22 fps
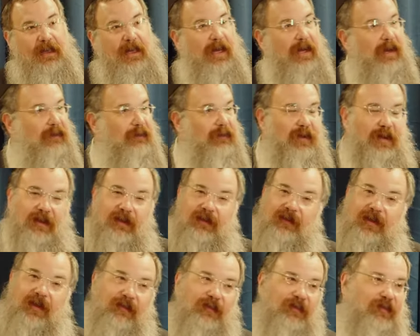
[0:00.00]
And I
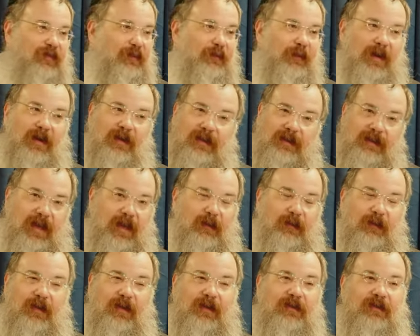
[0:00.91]
realized how smart
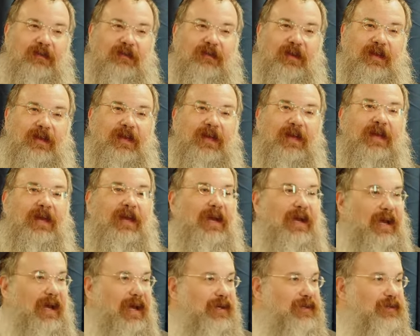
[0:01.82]
that was that
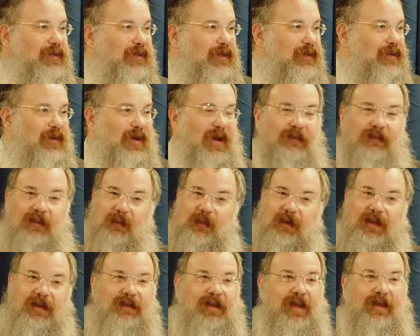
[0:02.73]
actually, you know,
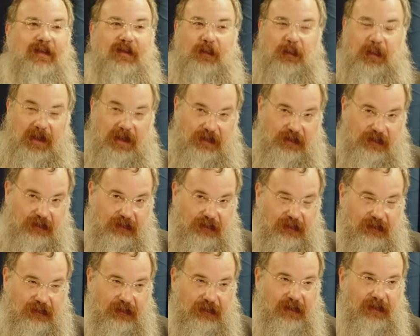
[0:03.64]
everybody takes
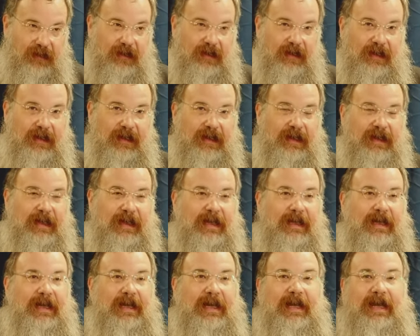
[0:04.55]
pictures
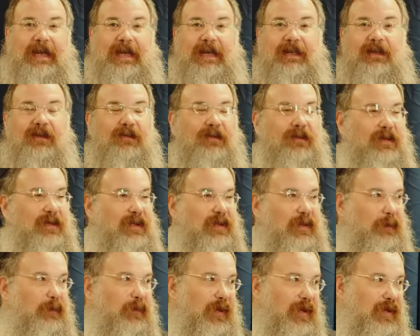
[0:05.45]
and you look at
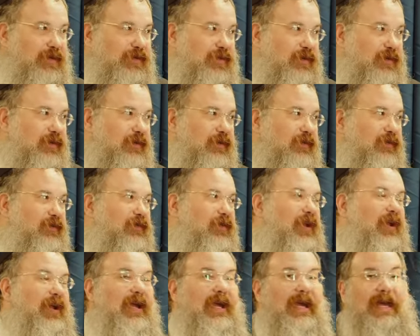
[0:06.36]
the pictures
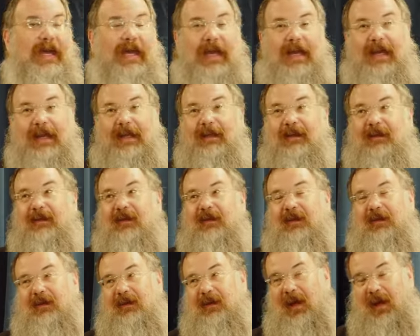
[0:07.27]
and
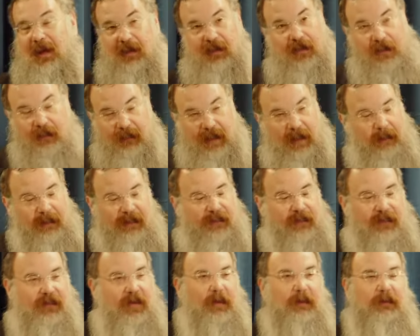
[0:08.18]
uh, I don't know, maybe
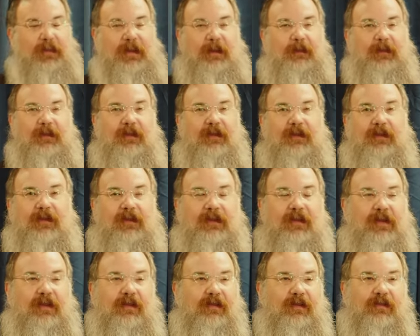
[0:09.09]
for some people
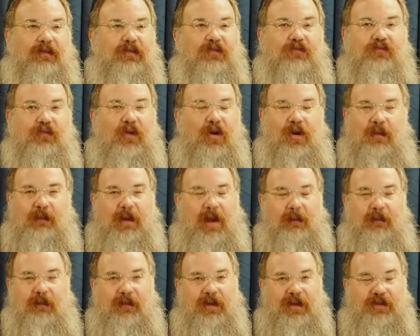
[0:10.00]
they're strong
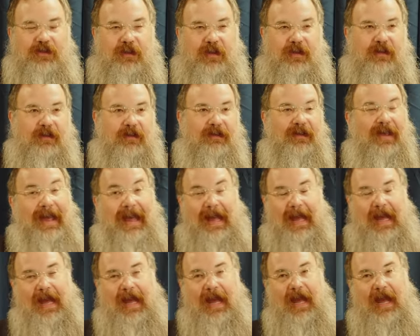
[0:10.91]
memory triggers.
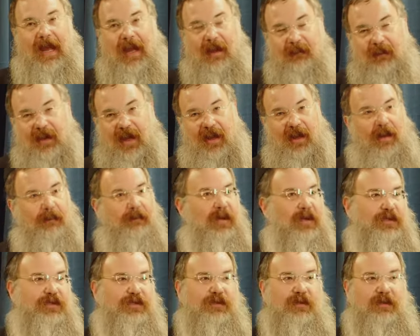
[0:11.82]
I, am not, I'm
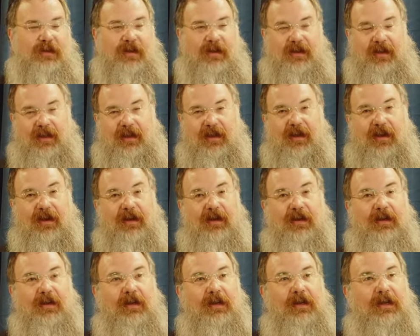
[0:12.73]
not sure that they are,
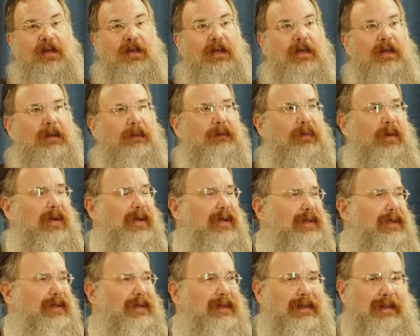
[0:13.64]

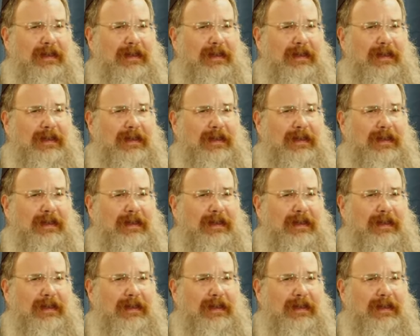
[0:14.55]
but